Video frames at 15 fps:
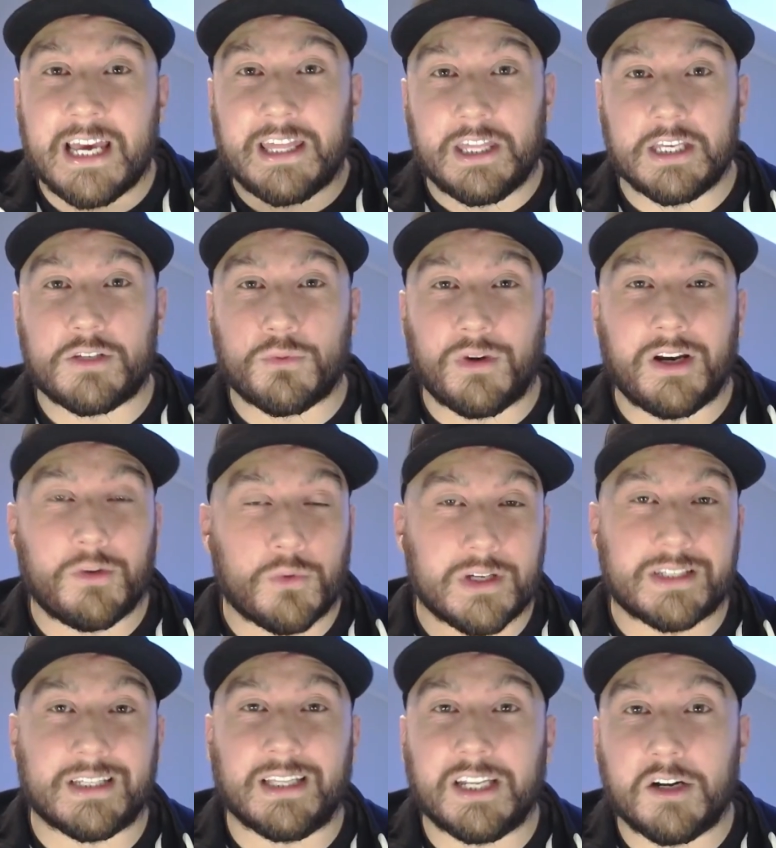This one
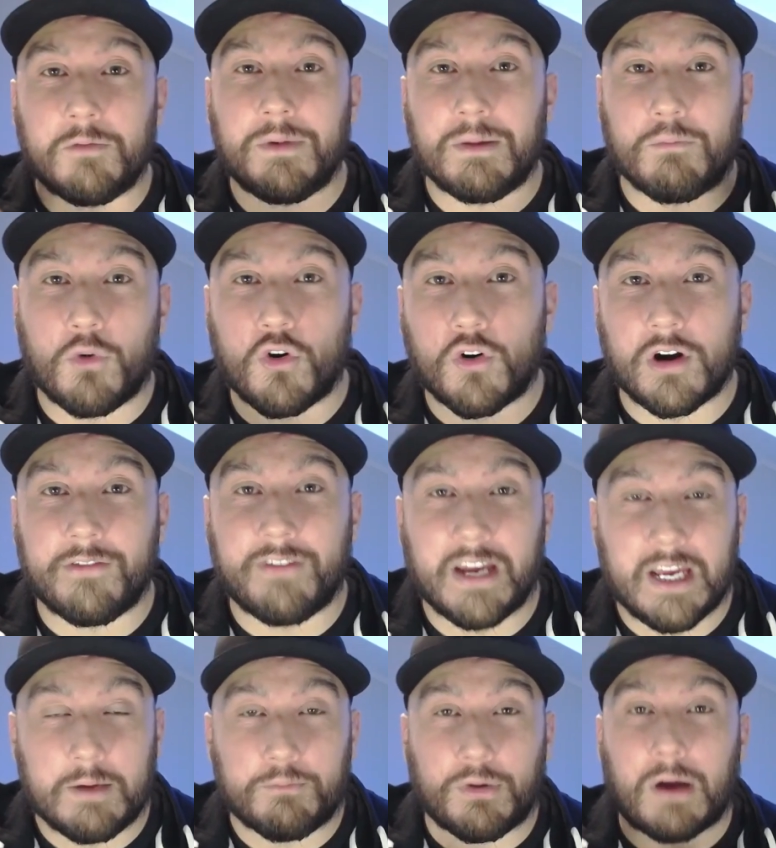was a little bit more of
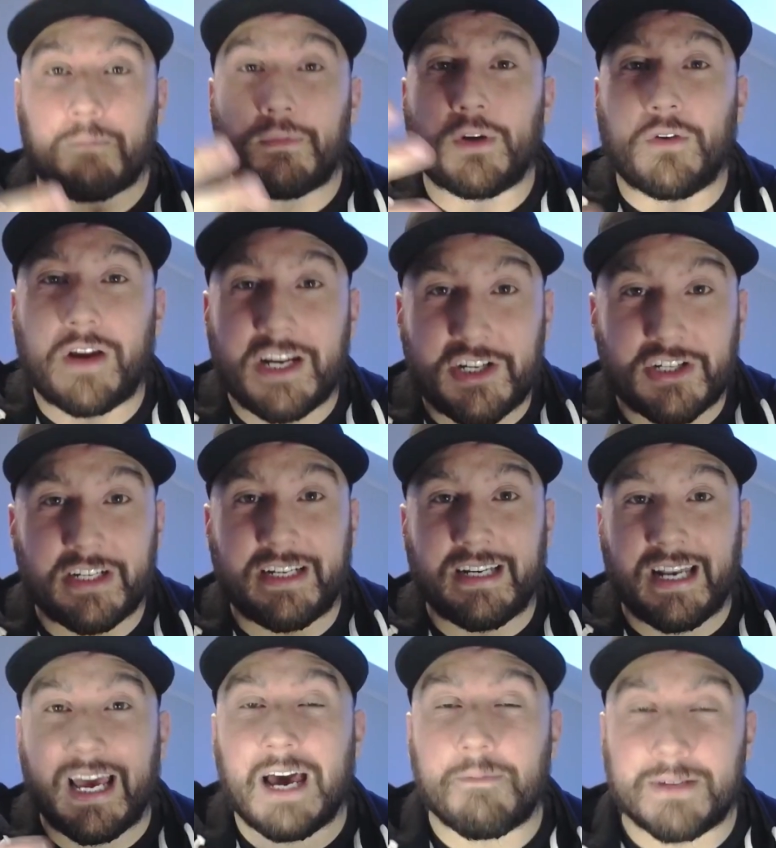a
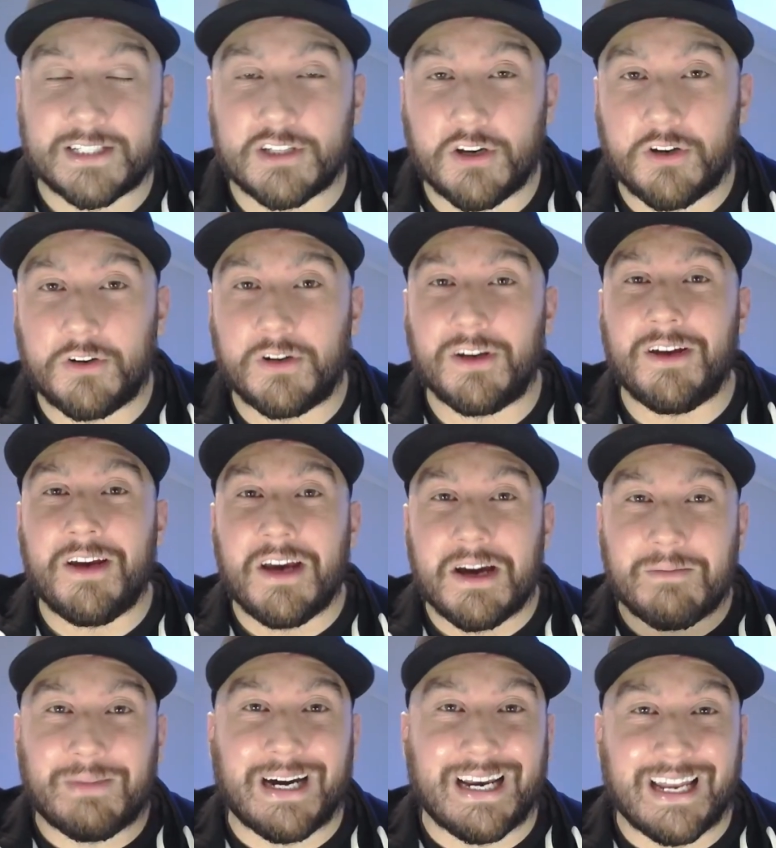preparation episode,
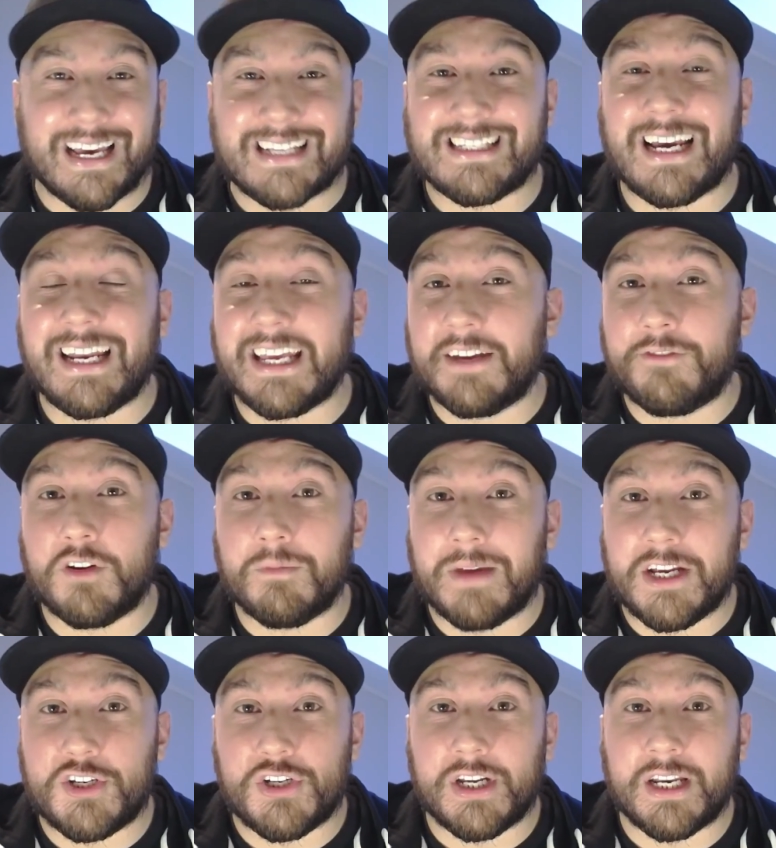but exciting
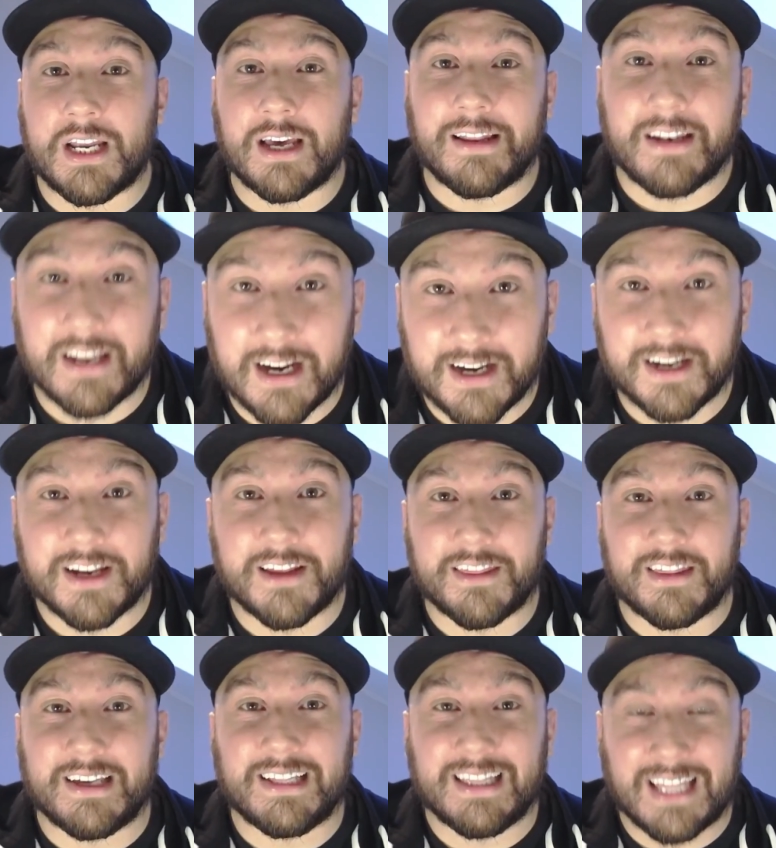information
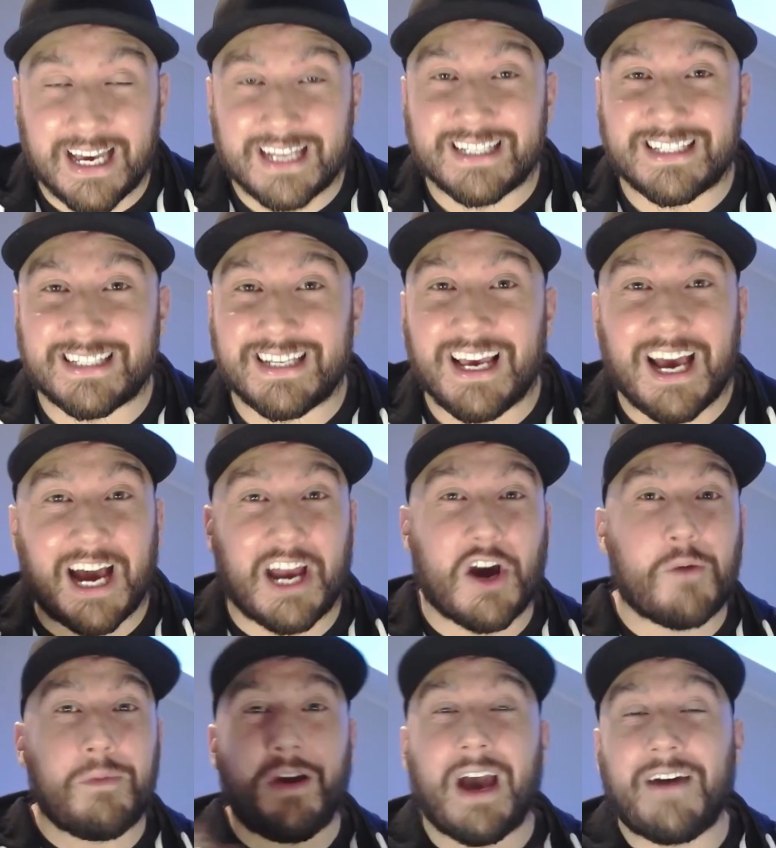nonetheless. I
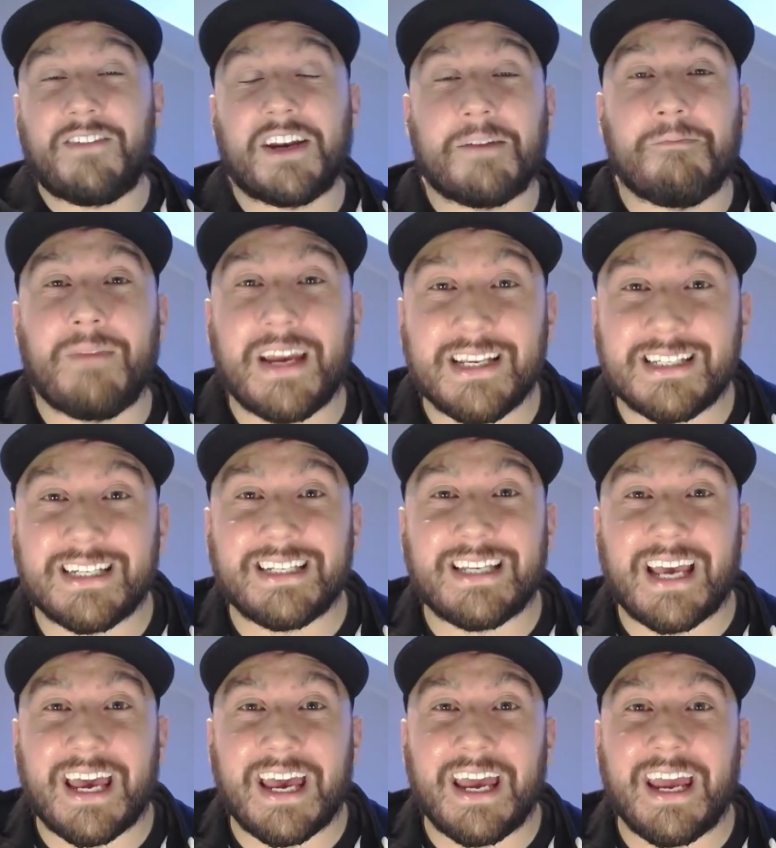hope you have an amazing
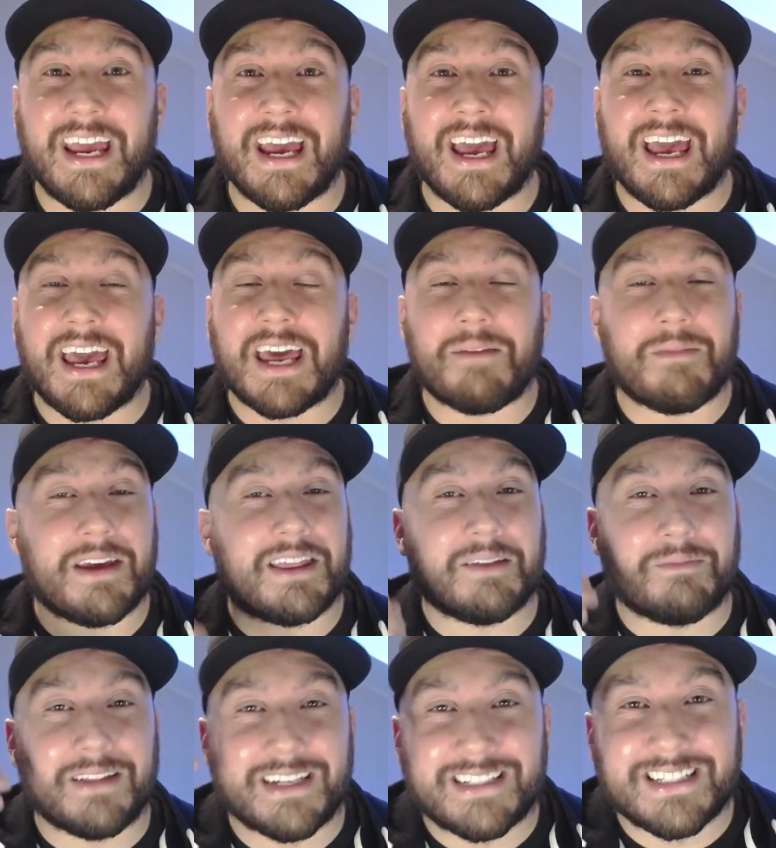day, and may the
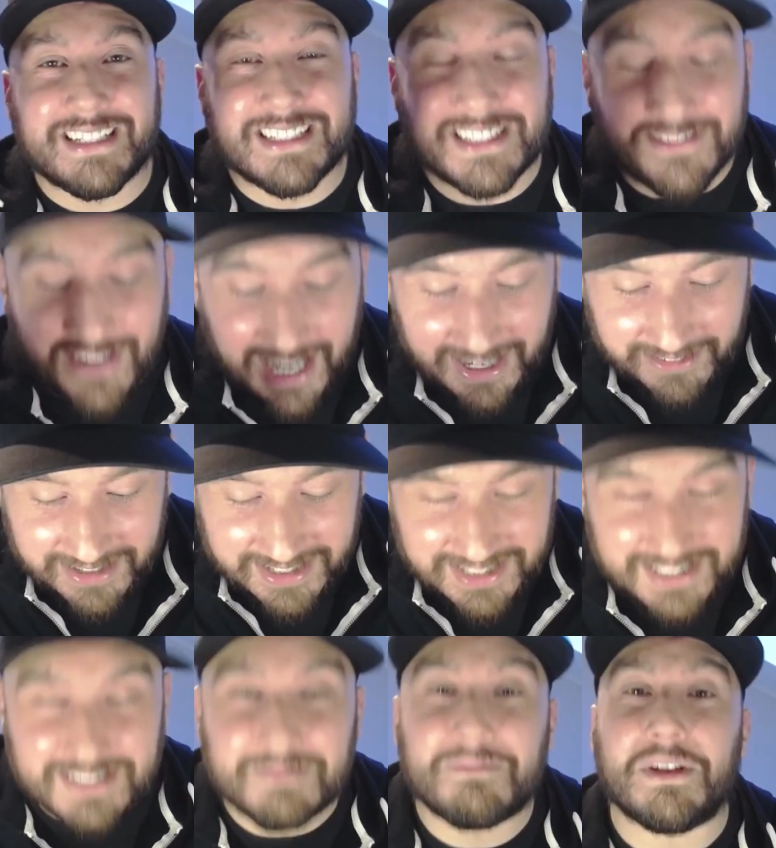blessings of
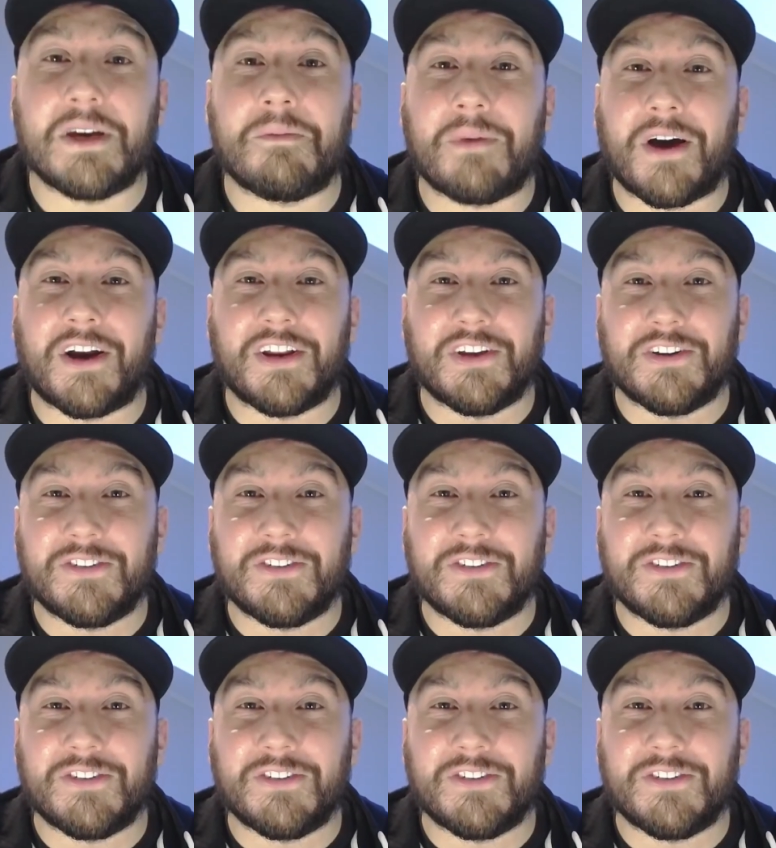Iris be upon you.